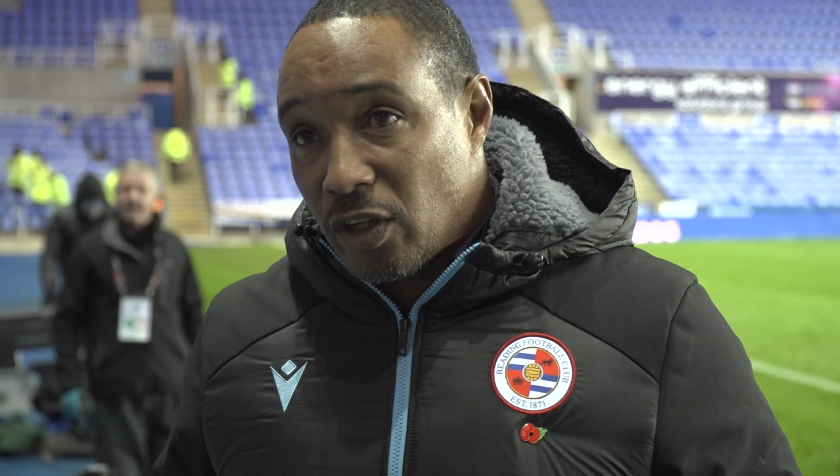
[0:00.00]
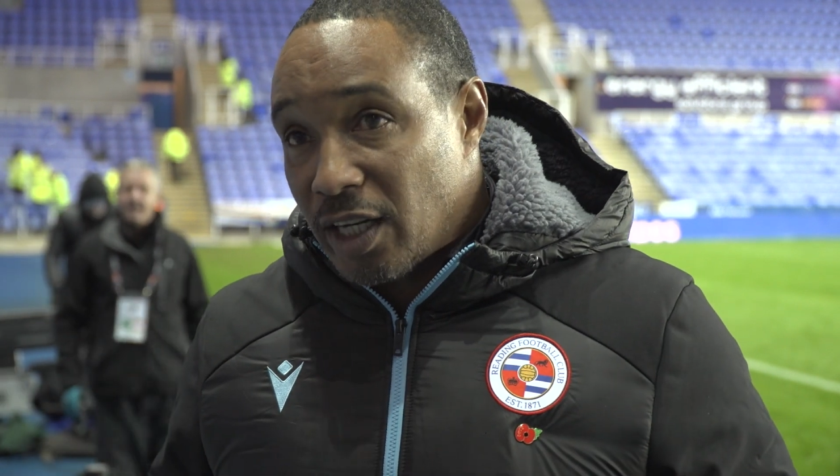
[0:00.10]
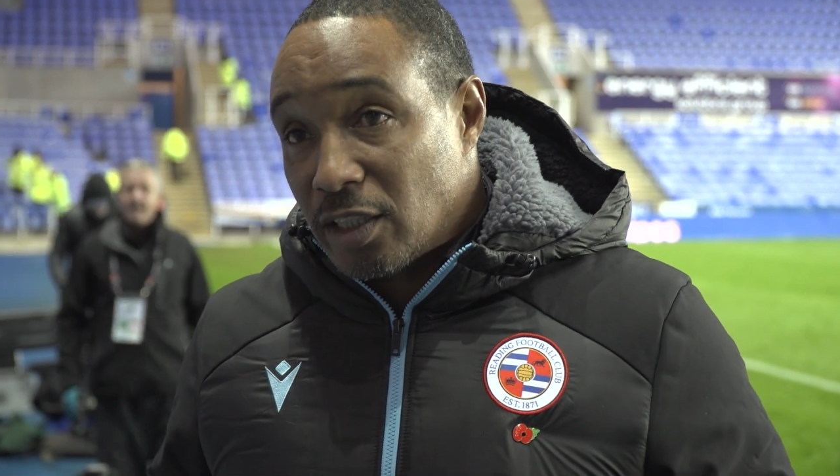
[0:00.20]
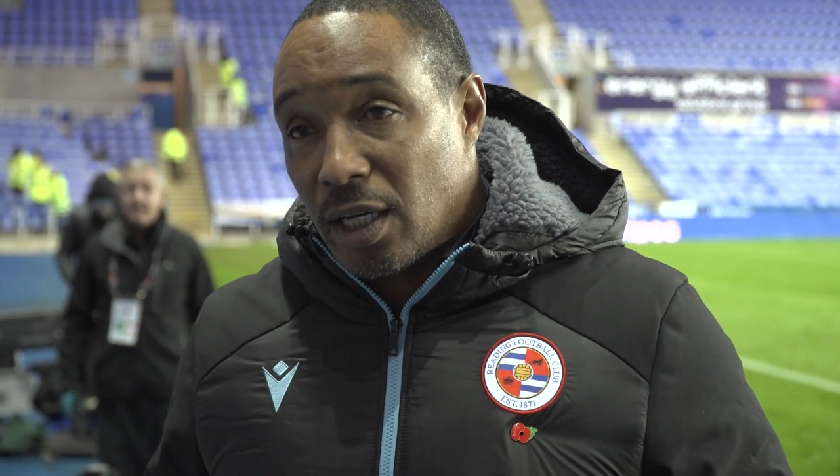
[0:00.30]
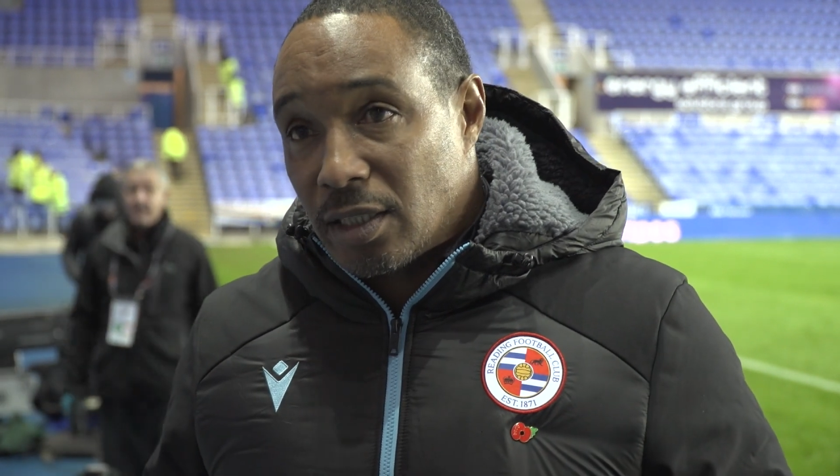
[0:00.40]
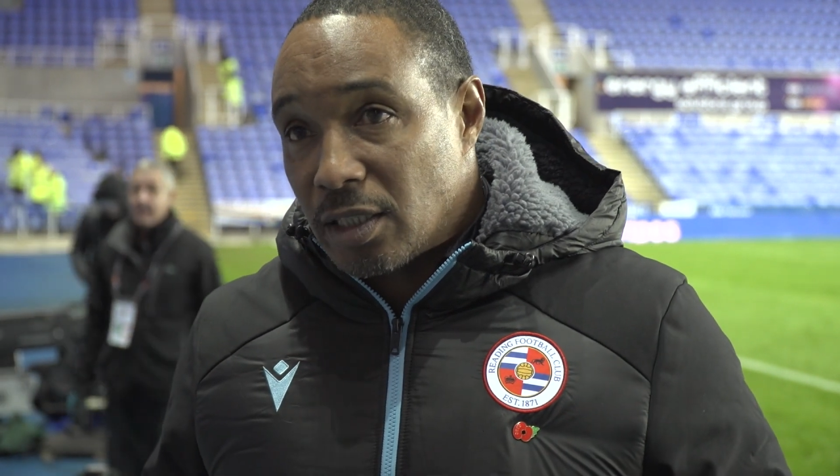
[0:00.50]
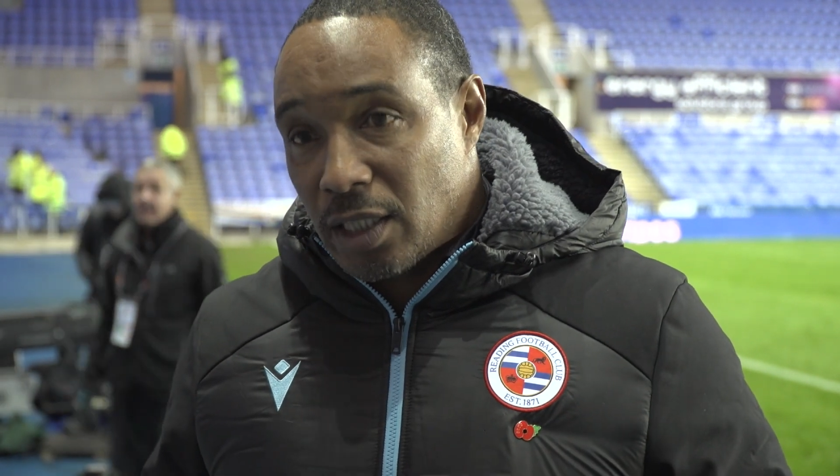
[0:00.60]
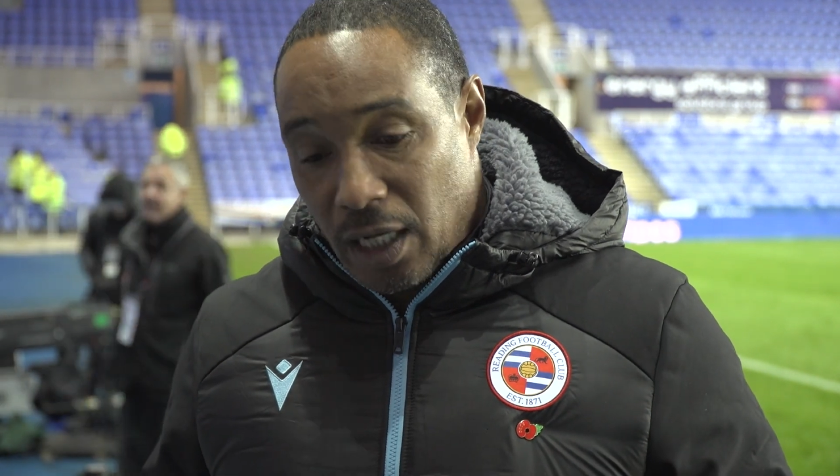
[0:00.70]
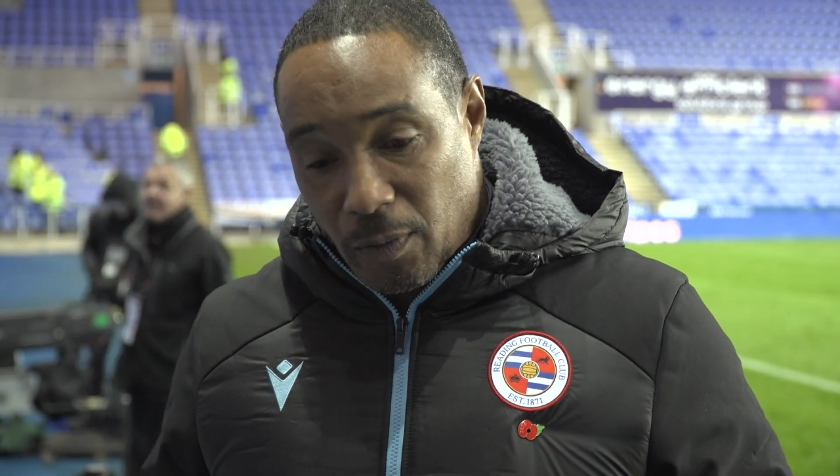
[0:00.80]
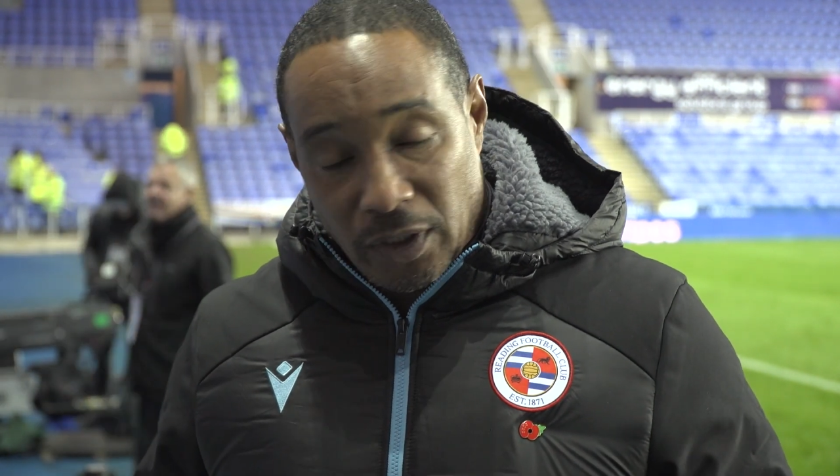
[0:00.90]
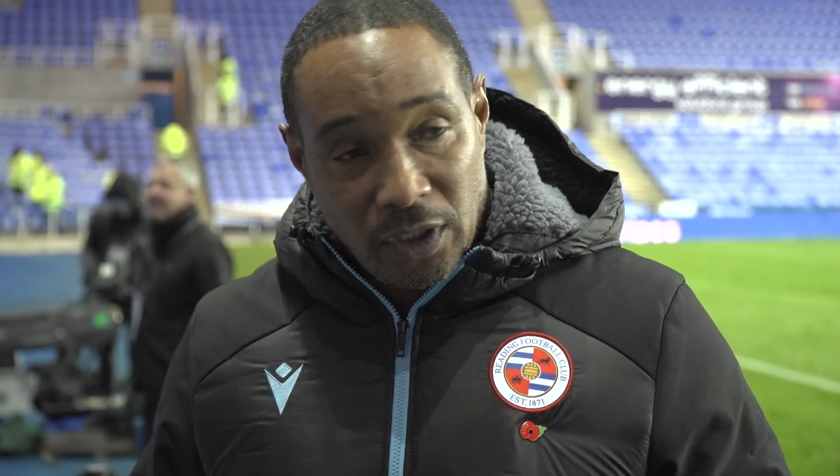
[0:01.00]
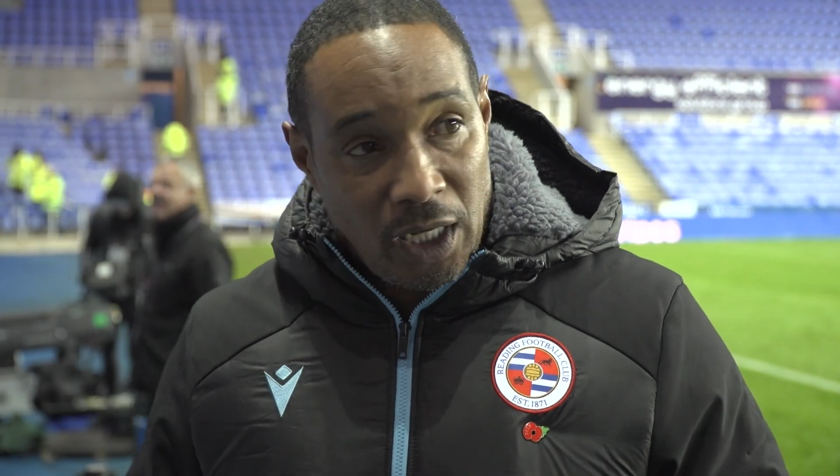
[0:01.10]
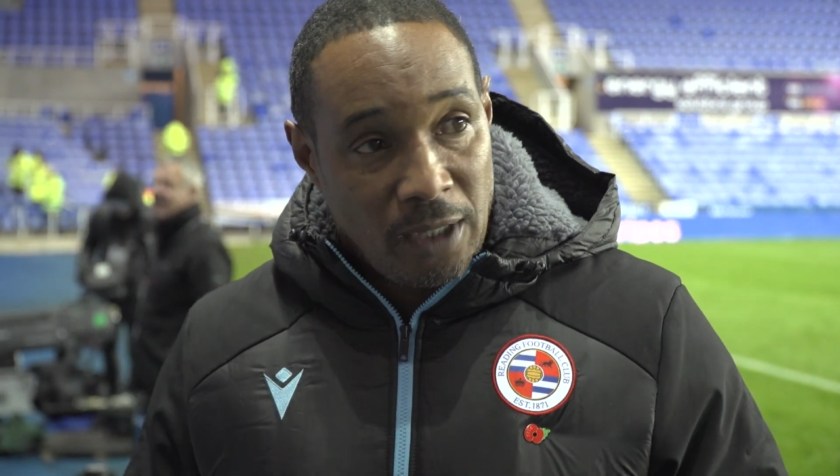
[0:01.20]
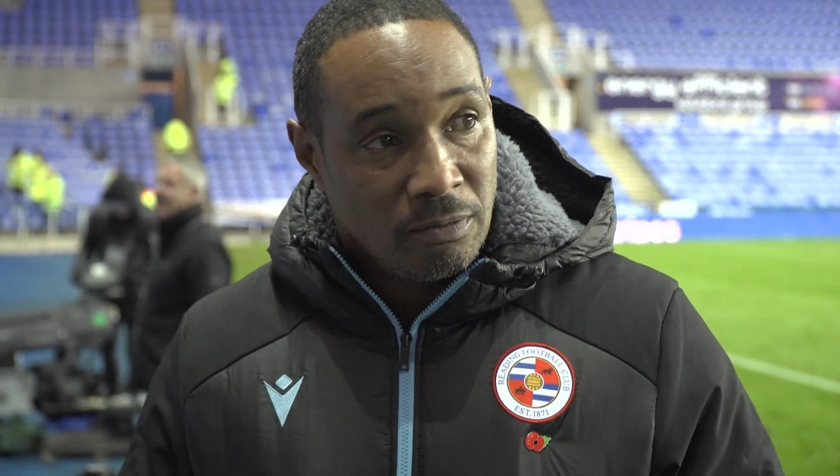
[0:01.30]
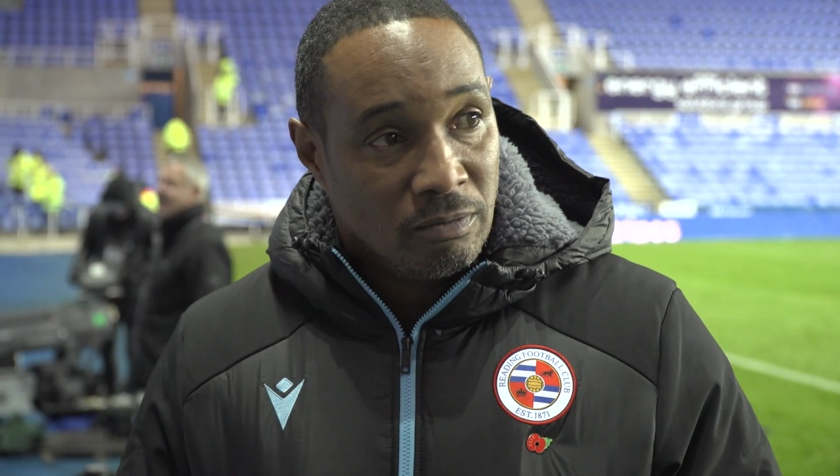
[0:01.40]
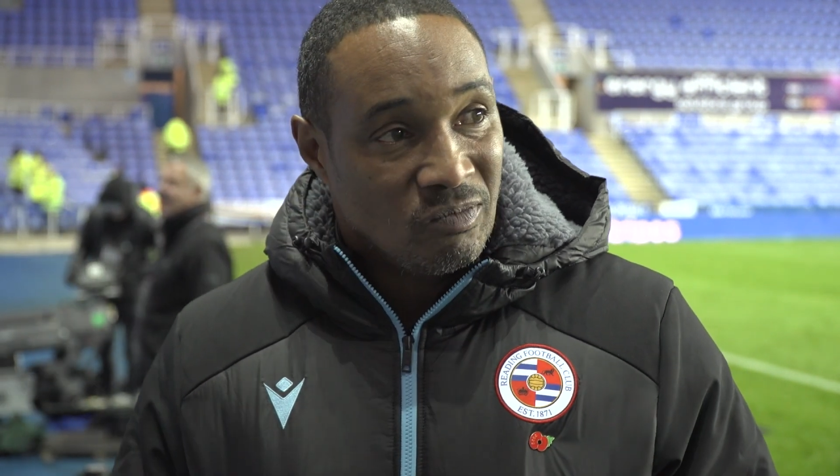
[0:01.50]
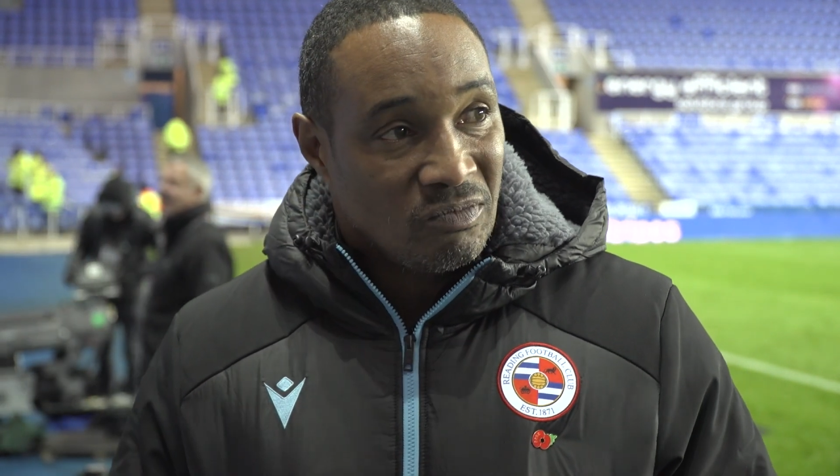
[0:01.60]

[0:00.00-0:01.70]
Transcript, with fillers: tired as a, as a team. And, um,